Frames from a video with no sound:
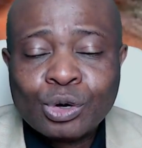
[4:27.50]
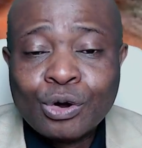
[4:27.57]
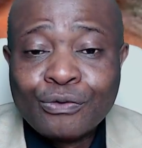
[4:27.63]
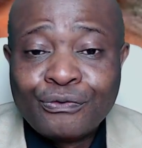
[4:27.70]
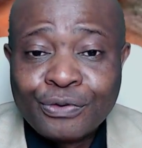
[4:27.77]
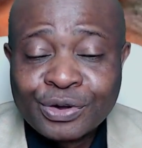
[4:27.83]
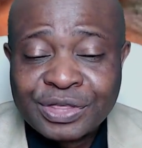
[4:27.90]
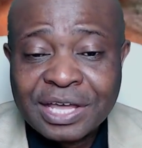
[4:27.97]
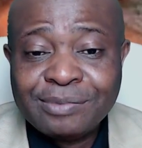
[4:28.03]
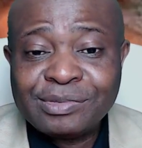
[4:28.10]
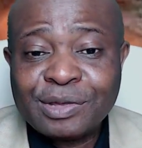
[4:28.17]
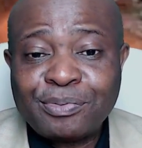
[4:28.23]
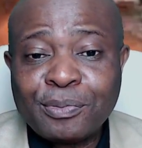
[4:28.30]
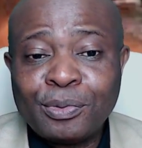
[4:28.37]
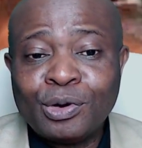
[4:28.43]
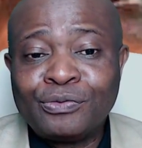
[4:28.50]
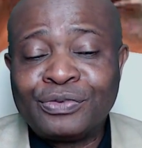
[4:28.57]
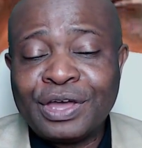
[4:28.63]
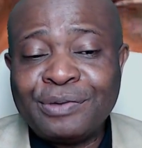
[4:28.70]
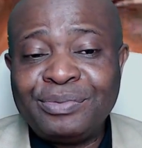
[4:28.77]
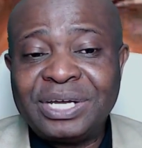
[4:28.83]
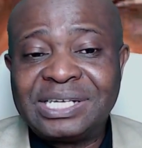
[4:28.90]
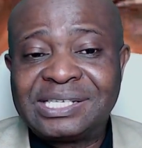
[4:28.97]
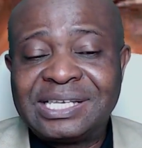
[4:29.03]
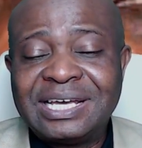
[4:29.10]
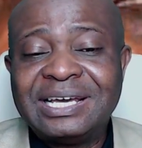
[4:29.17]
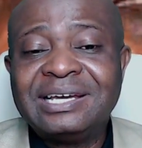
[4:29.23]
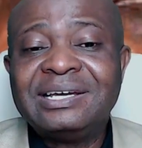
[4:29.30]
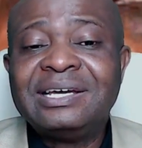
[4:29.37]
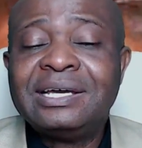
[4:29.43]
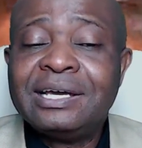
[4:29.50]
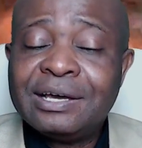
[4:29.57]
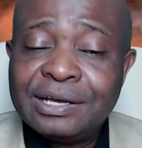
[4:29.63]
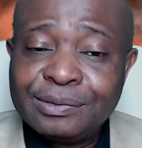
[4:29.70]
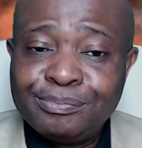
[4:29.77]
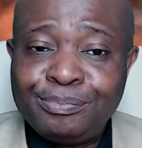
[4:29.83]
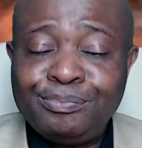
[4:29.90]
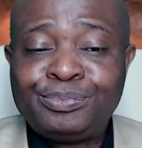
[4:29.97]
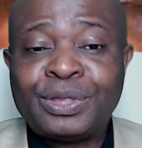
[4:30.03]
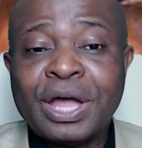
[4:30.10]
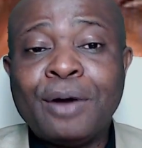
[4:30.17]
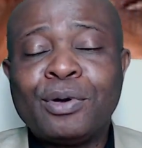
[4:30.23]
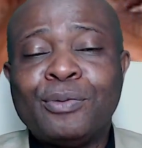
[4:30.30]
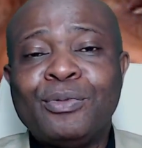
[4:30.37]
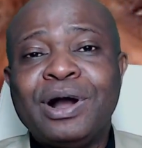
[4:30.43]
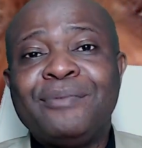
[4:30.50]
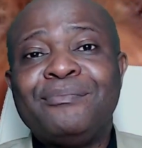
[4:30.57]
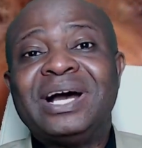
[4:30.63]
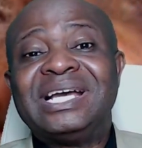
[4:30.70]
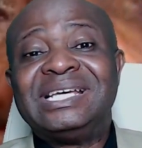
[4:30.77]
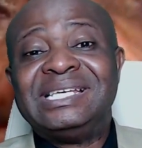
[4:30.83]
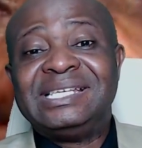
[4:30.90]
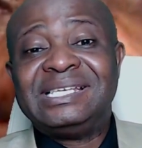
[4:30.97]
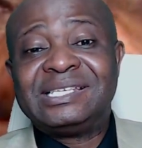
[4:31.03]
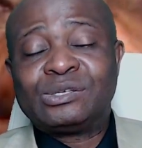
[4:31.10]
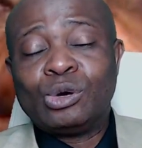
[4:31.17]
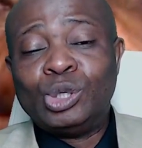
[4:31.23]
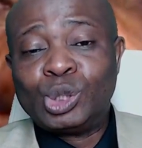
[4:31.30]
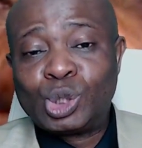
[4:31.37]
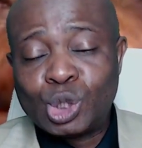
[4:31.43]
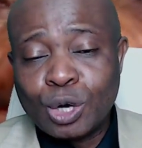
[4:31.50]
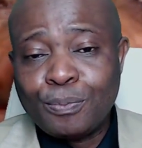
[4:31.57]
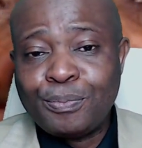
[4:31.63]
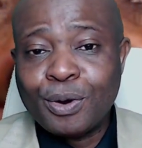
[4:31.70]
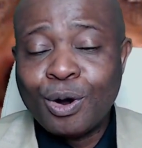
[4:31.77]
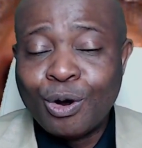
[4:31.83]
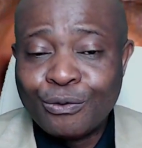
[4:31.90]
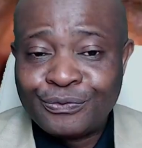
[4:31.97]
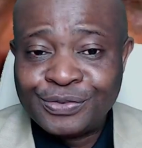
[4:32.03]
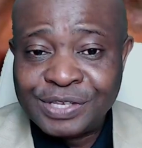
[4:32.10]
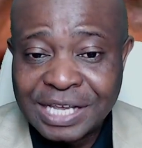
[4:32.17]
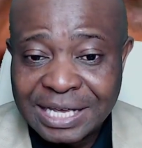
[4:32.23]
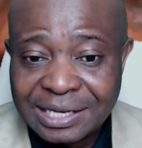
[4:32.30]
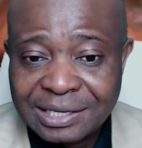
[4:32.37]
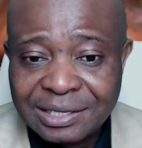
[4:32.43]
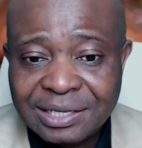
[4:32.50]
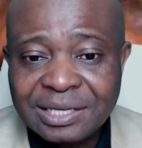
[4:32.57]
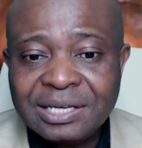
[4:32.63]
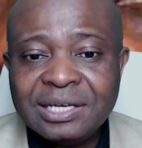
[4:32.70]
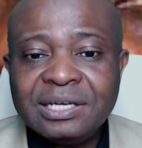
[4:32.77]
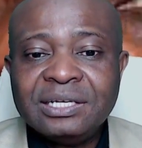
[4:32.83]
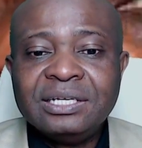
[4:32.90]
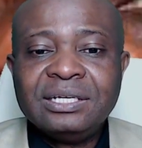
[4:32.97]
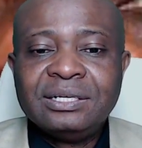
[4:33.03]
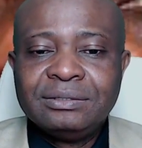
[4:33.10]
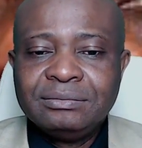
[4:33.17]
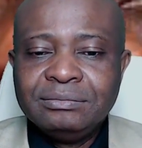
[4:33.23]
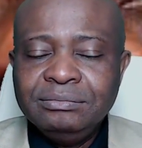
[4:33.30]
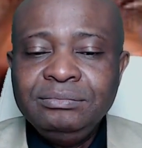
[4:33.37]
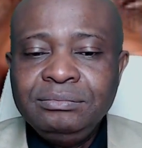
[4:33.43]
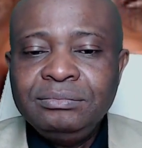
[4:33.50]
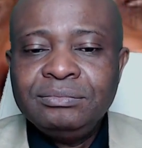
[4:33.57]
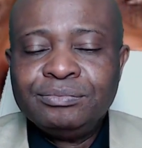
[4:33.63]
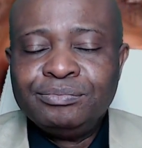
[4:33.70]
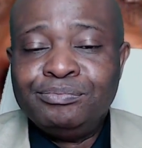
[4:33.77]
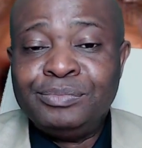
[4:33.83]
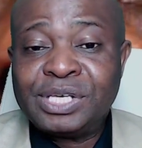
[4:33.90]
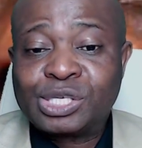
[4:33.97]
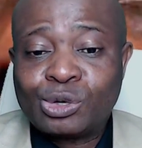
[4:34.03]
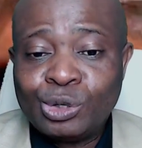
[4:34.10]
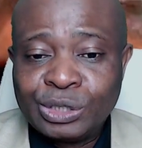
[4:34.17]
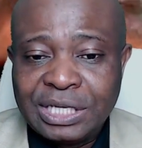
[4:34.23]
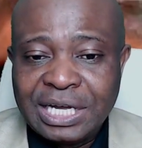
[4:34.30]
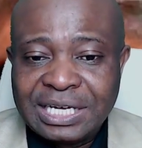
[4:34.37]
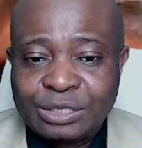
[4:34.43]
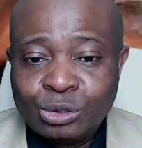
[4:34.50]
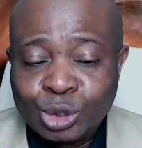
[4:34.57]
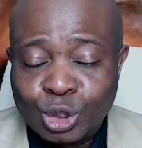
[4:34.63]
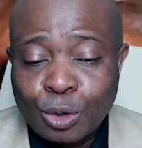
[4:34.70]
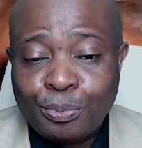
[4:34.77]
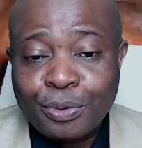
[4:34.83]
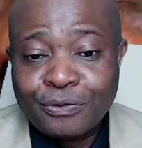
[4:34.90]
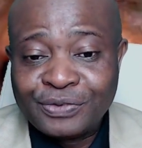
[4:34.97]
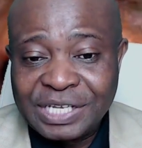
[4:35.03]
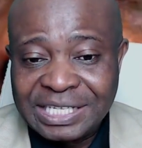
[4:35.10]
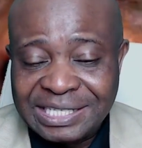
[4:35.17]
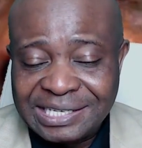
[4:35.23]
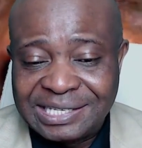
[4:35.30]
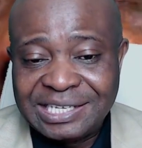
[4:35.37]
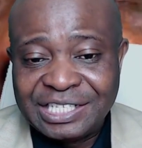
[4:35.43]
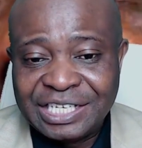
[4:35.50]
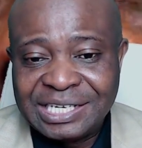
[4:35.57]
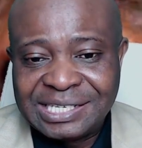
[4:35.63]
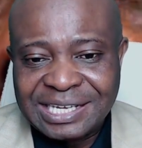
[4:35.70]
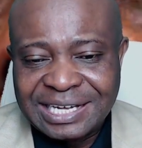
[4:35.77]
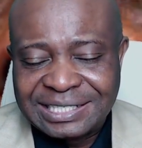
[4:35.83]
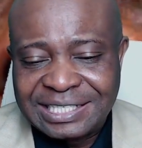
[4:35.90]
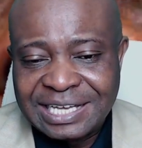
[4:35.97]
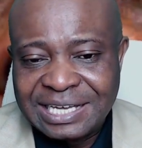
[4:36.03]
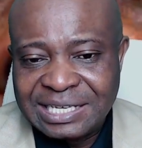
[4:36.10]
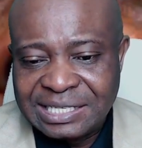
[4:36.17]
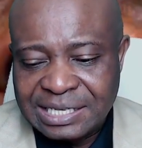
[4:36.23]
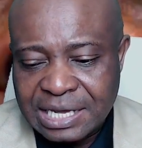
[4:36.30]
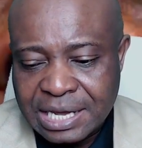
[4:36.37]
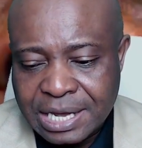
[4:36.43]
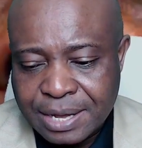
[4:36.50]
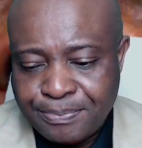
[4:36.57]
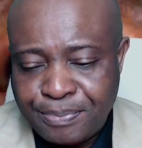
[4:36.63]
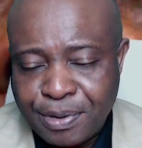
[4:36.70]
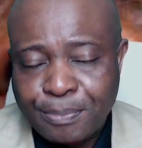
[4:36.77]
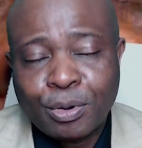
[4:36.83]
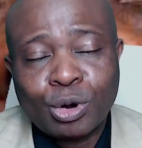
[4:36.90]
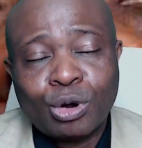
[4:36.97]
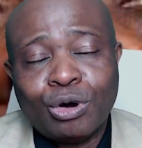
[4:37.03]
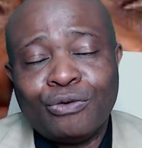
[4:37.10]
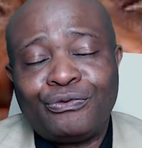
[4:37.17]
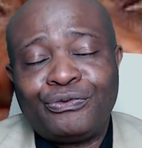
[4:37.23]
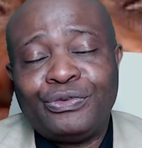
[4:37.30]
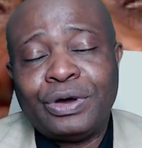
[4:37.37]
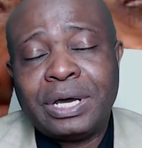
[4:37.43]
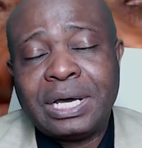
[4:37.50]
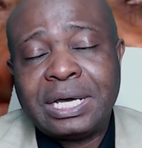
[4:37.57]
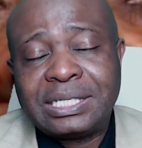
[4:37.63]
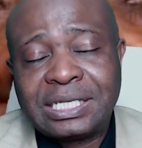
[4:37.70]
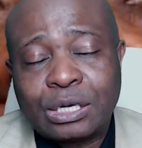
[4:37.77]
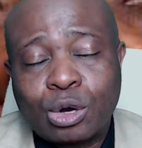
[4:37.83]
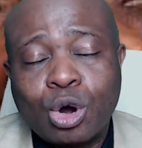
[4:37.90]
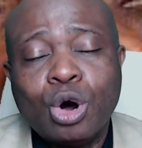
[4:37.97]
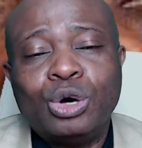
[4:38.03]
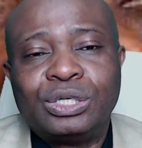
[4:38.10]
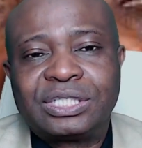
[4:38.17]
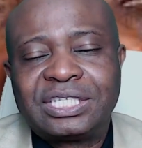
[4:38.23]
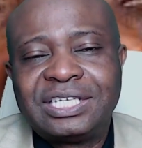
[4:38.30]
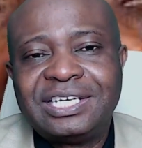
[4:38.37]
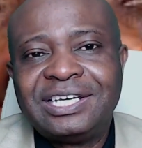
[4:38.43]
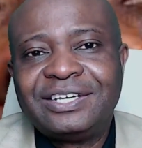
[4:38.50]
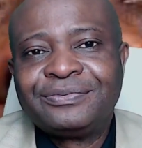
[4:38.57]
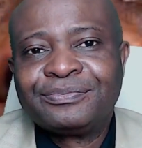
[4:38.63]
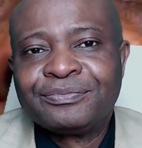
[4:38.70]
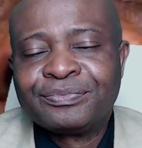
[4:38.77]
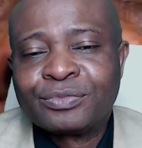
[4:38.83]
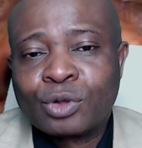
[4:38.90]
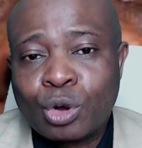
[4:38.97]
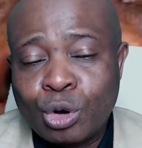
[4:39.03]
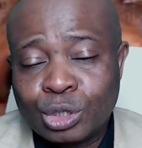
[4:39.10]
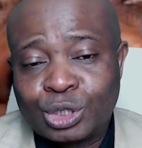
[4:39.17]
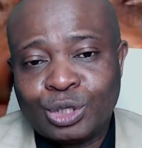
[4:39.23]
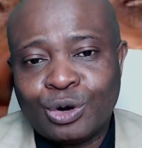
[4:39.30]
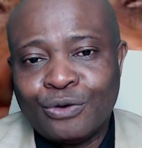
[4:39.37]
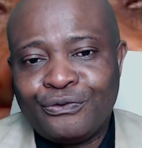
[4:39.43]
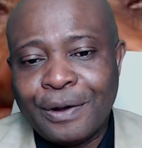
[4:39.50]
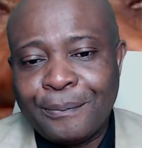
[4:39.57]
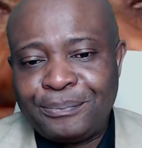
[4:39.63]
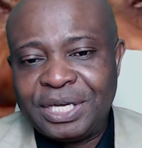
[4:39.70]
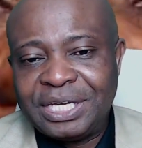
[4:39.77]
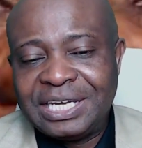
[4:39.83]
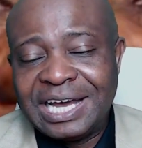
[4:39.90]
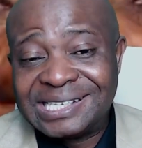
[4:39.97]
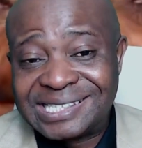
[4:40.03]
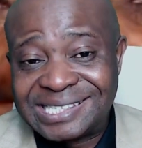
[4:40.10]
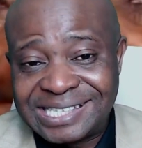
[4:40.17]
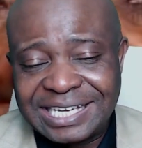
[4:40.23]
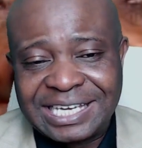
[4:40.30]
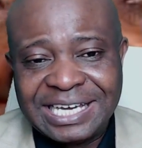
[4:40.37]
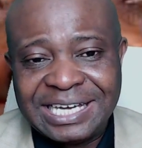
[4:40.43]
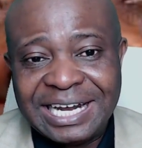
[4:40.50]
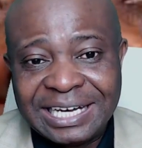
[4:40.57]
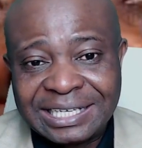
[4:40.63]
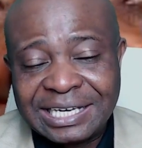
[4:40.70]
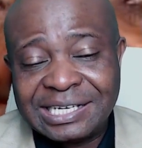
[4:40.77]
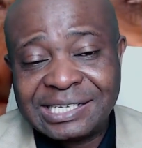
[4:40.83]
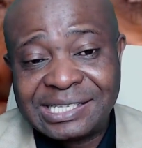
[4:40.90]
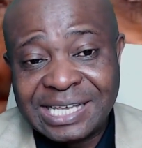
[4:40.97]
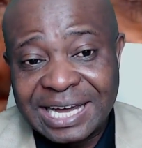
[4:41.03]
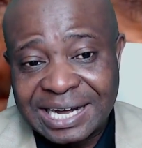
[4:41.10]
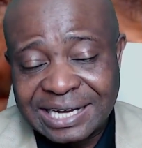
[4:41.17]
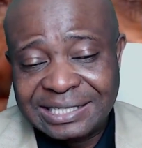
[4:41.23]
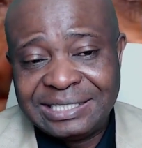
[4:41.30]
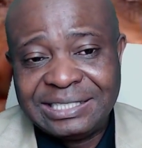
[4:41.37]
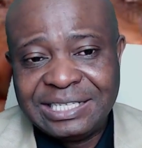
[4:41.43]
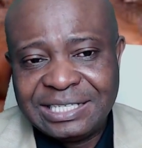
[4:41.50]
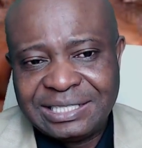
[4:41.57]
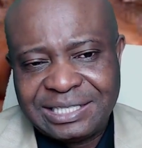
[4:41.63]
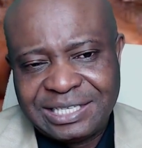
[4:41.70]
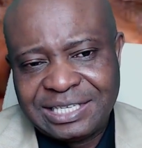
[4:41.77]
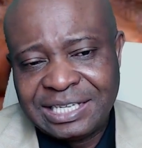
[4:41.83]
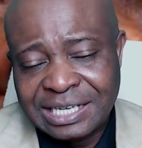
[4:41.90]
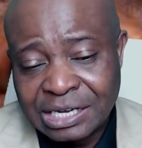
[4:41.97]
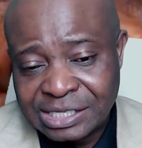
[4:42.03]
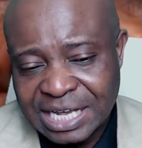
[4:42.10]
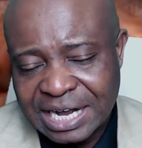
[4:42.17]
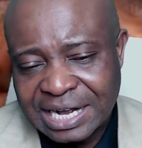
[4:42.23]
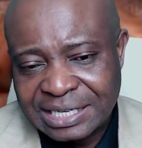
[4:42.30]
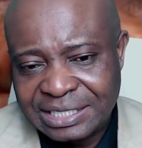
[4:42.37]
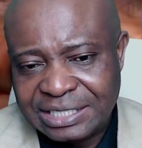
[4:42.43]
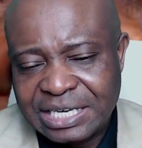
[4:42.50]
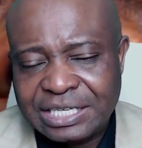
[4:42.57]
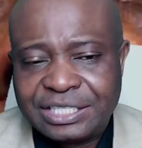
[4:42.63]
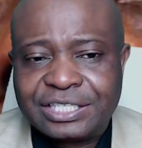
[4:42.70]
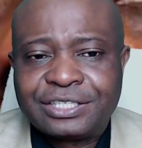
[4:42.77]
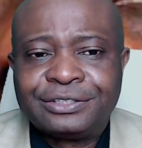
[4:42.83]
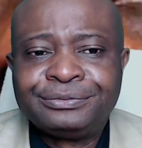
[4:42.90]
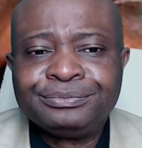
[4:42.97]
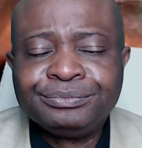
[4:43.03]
So for them, the people of MLC, Tambwe Mwamba is on top of the misconduct, on top of the decisions that the people of the court of appeal has taken against their candidate.